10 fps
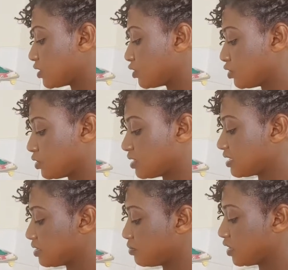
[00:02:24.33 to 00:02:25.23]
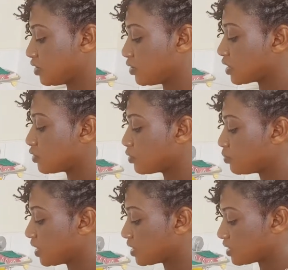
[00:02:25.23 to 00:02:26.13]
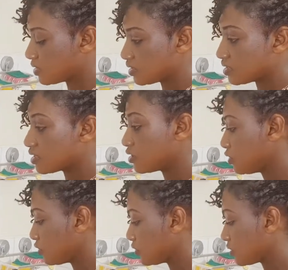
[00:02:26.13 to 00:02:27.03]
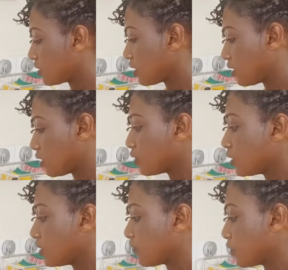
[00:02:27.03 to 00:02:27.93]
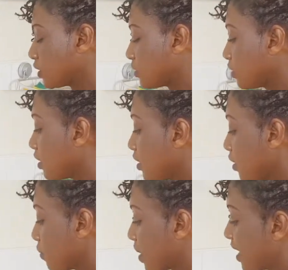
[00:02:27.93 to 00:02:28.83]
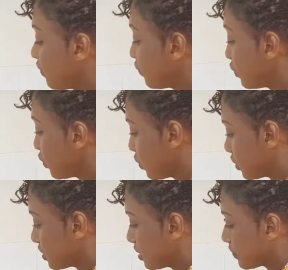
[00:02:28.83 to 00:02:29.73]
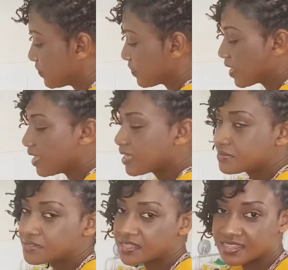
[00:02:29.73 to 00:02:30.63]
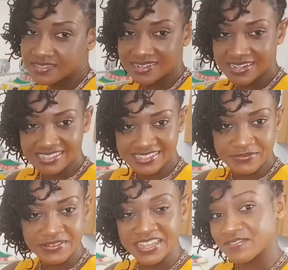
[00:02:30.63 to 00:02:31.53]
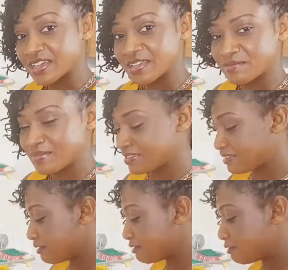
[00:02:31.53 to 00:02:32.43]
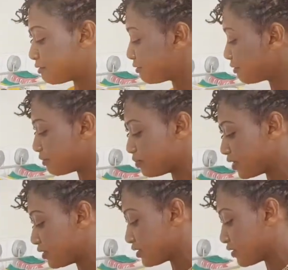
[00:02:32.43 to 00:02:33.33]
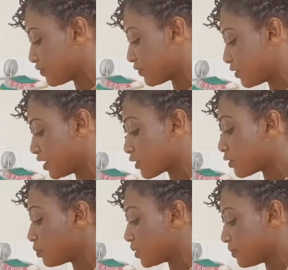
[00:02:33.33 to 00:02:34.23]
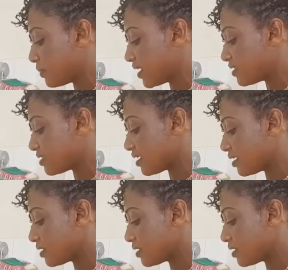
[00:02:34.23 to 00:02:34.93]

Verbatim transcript: to sesame, you can omit this and just use the olive oil. But if not, it gives it this nutty flavor and makes it so beautiful. It complements it.